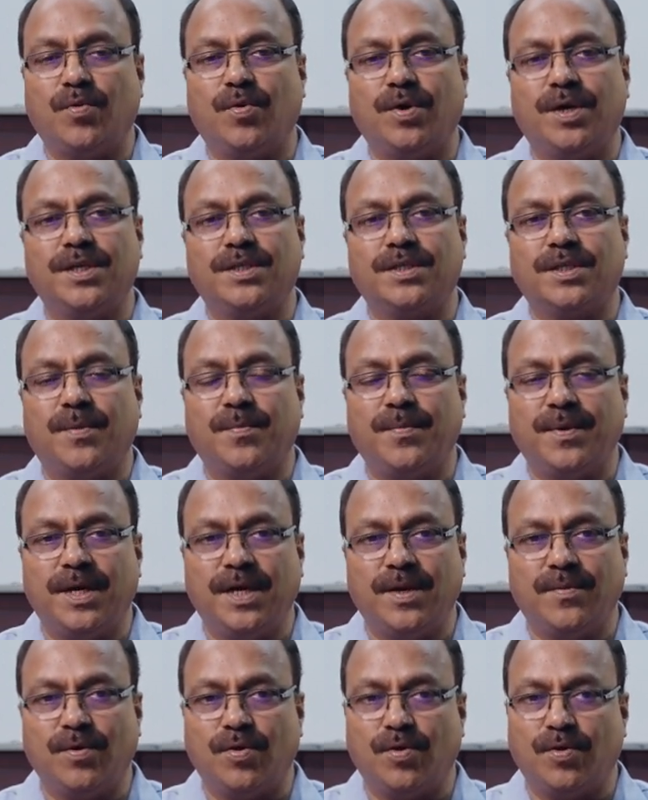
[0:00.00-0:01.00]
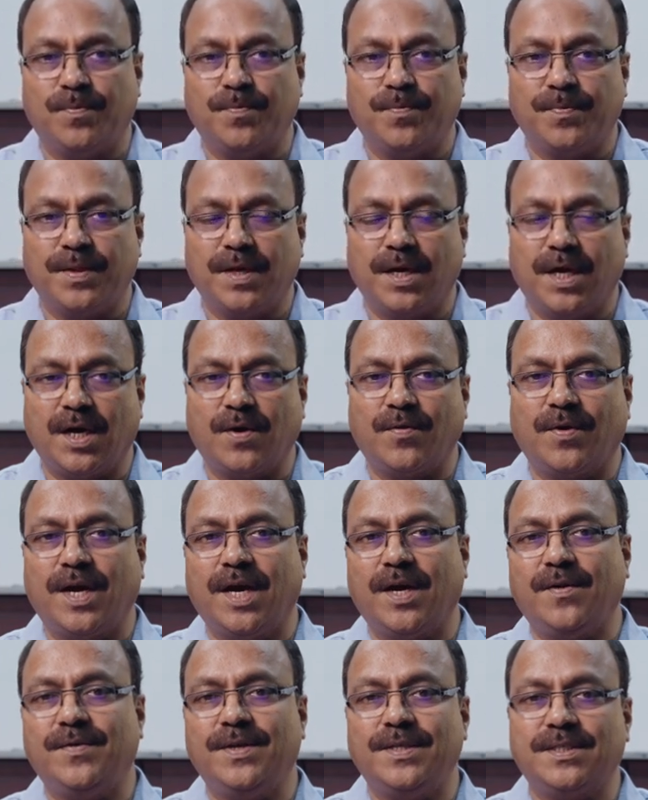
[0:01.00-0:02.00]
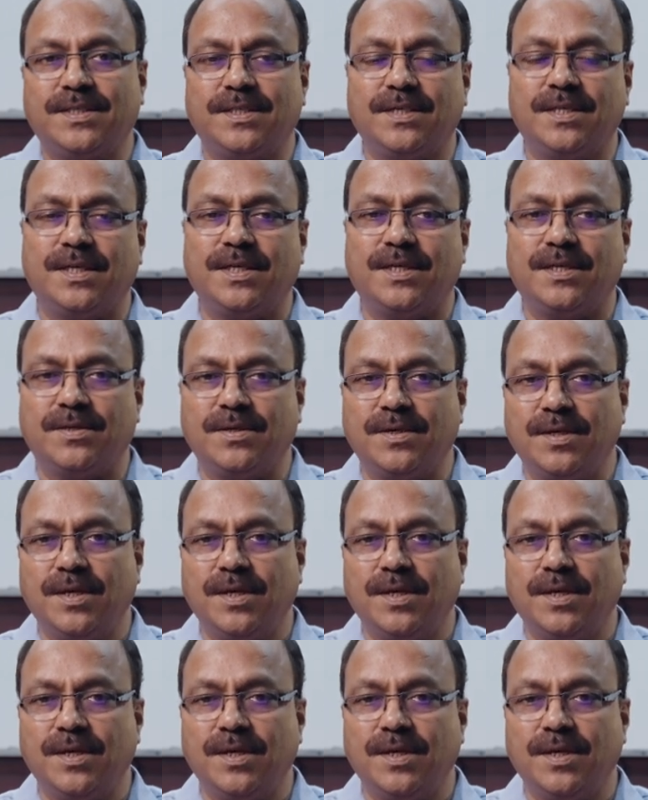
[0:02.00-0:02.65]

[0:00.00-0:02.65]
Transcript: what is comparative law, or why are we uh,